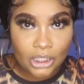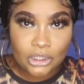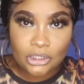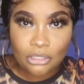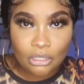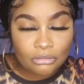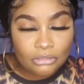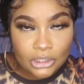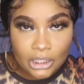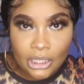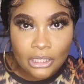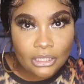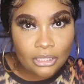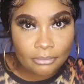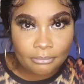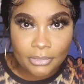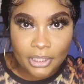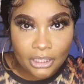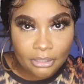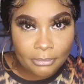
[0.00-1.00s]
It's gonna take a
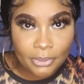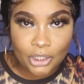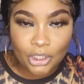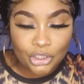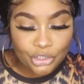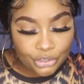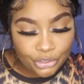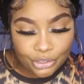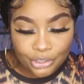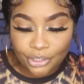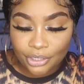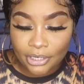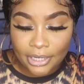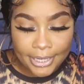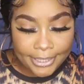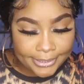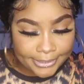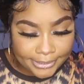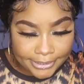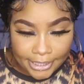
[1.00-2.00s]
minute because your girl
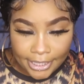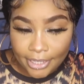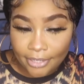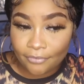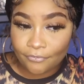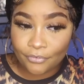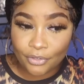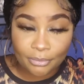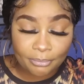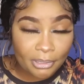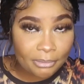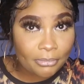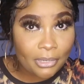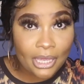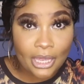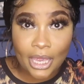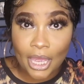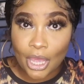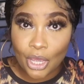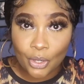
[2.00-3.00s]
gotta save up. I'm
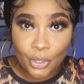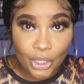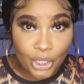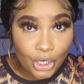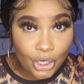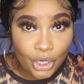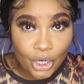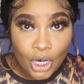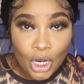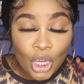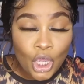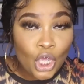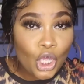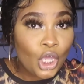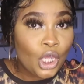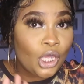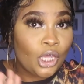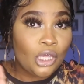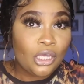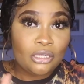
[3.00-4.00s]
not out here
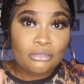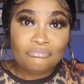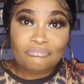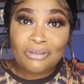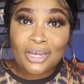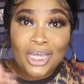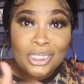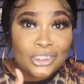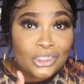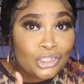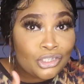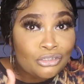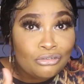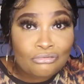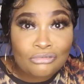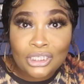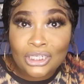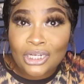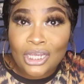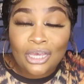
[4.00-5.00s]

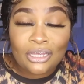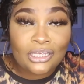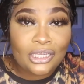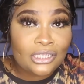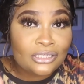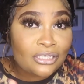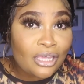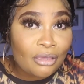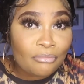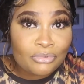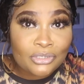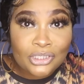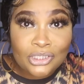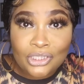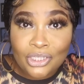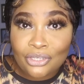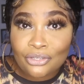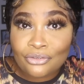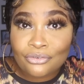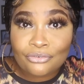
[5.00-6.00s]
prostituting and all that type of
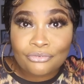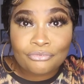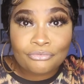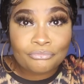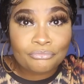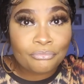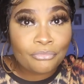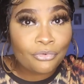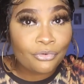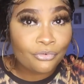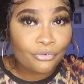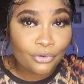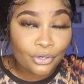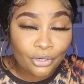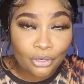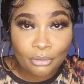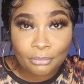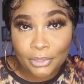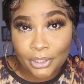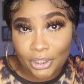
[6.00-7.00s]
stuff for
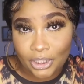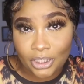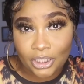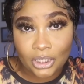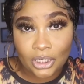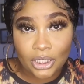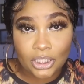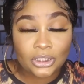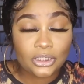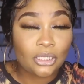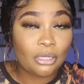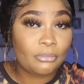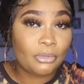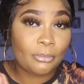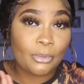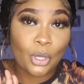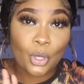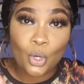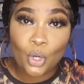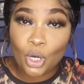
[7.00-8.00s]
no money. It's gonna be
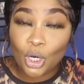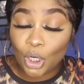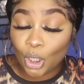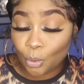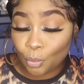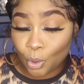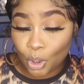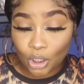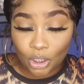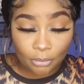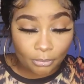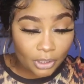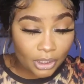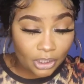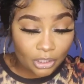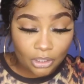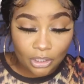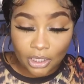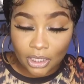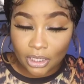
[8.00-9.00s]
my hard working
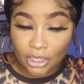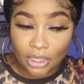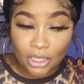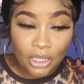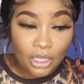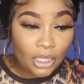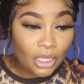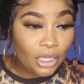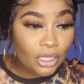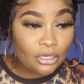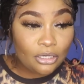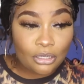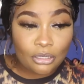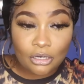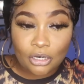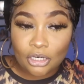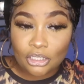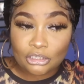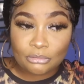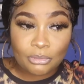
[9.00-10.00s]
money. You know how young
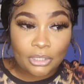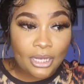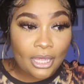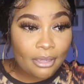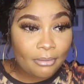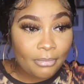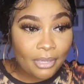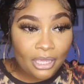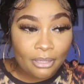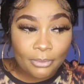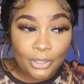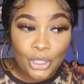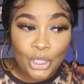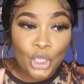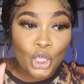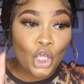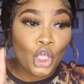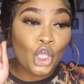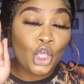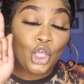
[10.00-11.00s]
girls be like, baby,
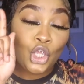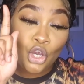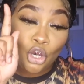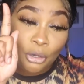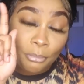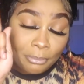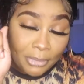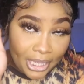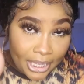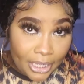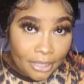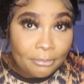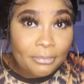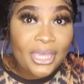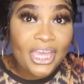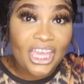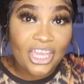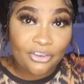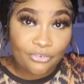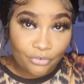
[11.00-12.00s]
your man
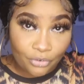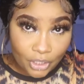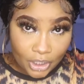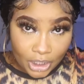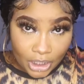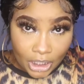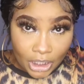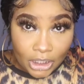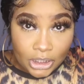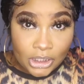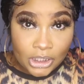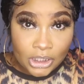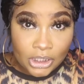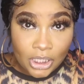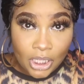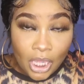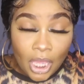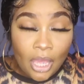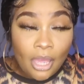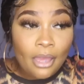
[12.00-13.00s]
paid for this.
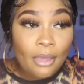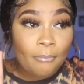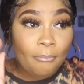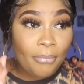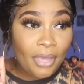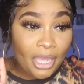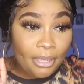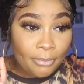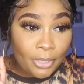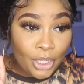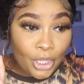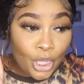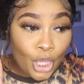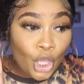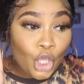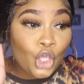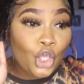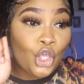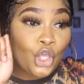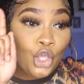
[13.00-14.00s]
Baby,
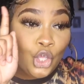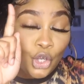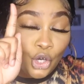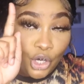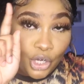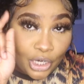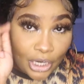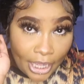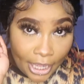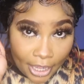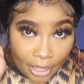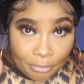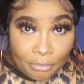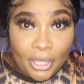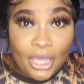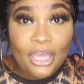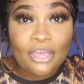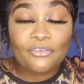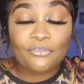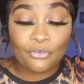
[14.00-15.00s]
your dad
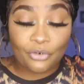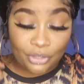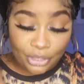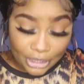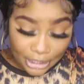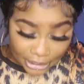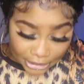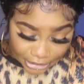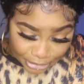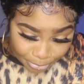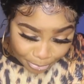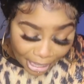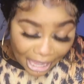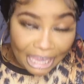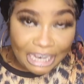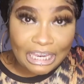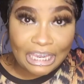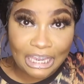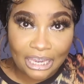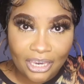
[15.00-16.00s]
paid for this
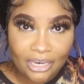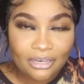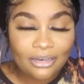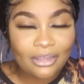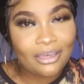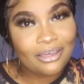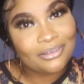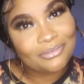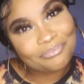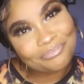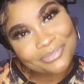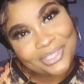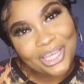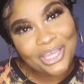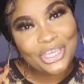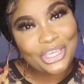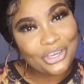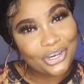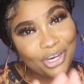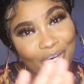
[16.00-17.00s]
body. No,
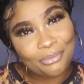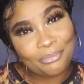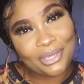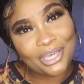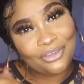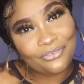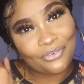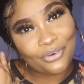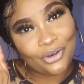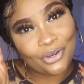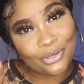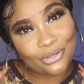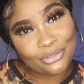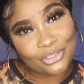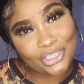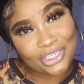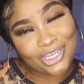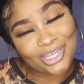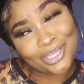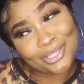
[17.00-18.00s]
your girl paying for her own
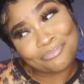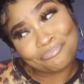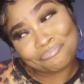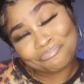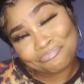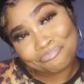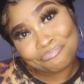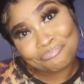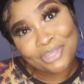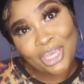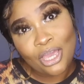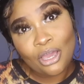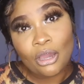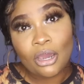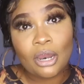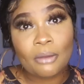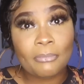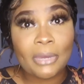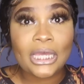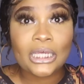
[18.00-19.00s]
shit.
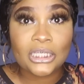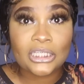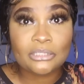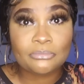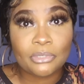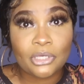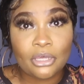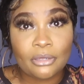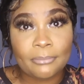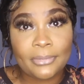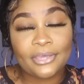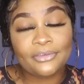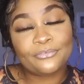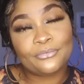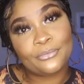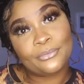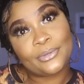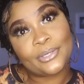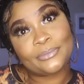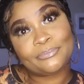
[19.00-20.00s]
Or my husband gonna pay
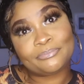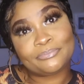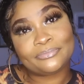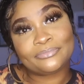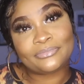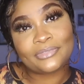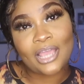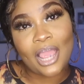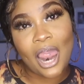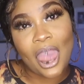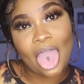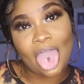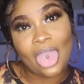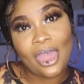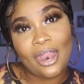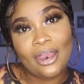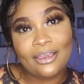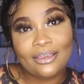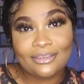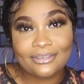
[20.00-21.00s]
for it.
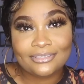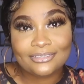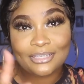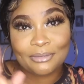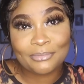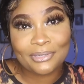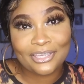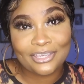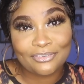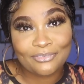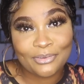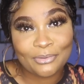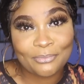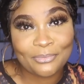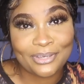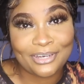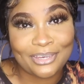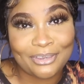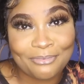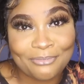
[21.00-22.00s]
I'm gonna give him
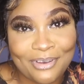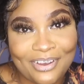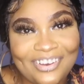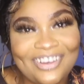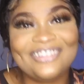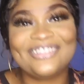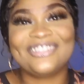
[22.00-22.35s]
what he want.